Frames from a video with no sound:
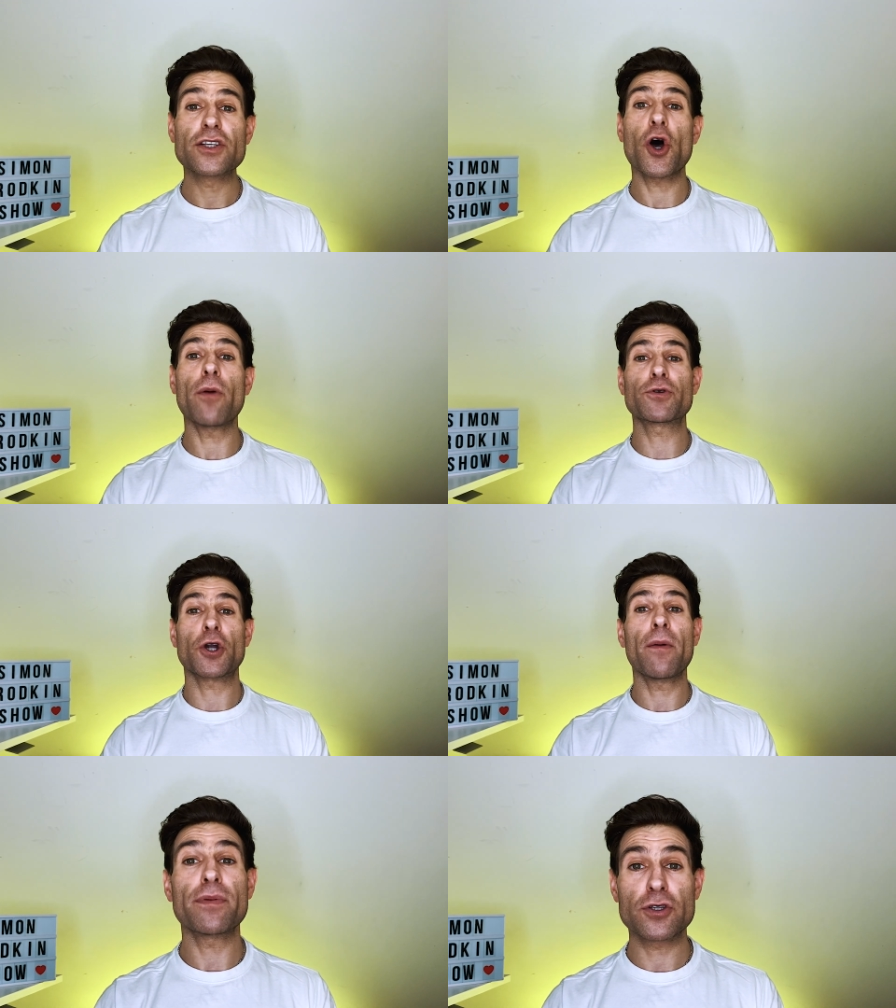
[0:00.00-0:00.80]

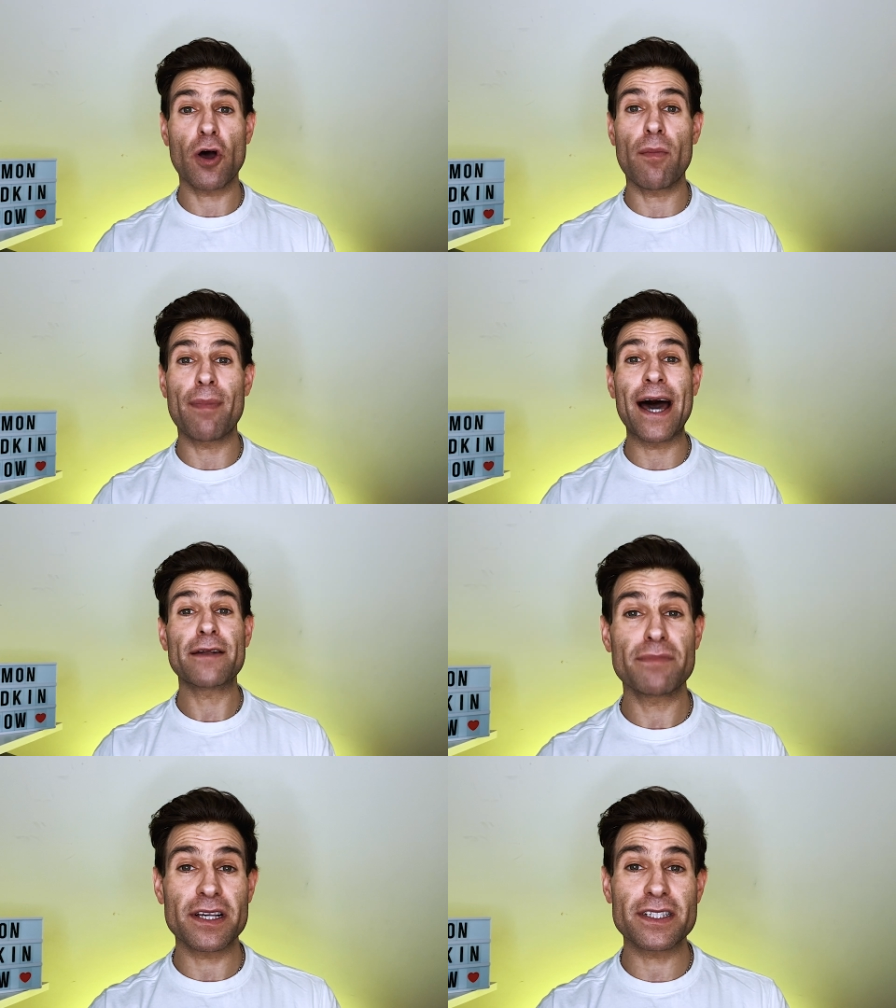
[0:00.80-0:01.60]
Topshop,
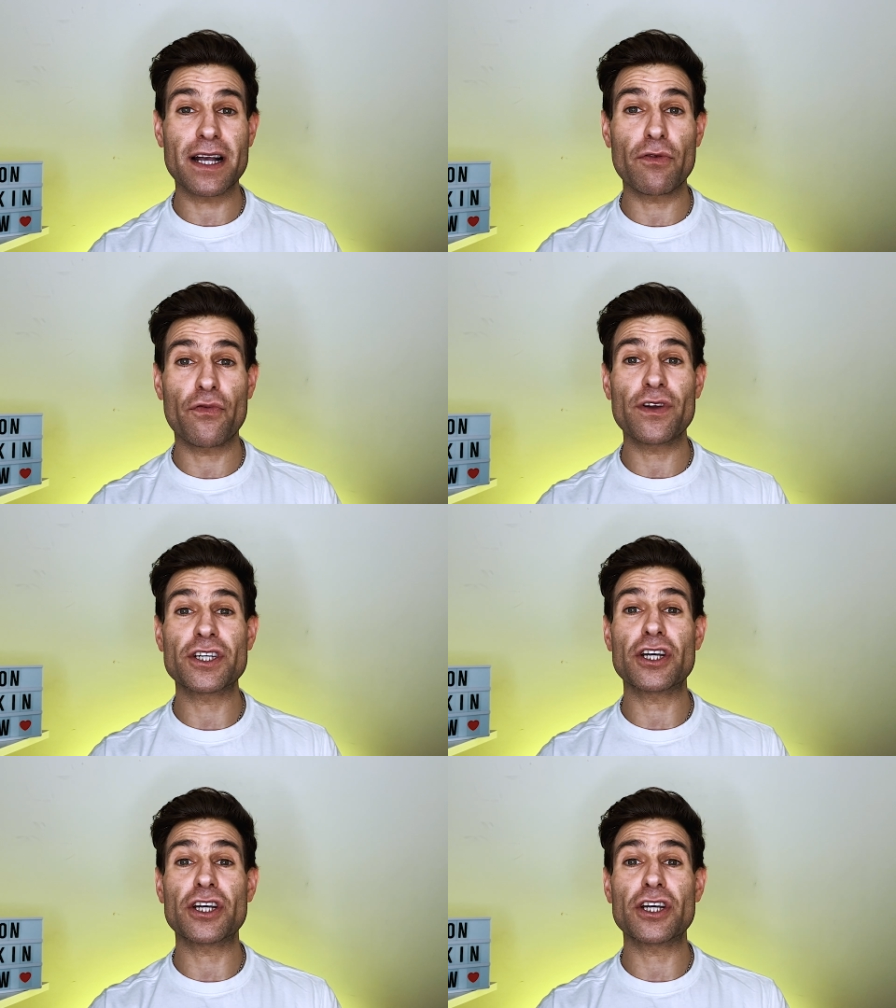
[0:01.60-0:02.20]
Topman, Miss Selfridge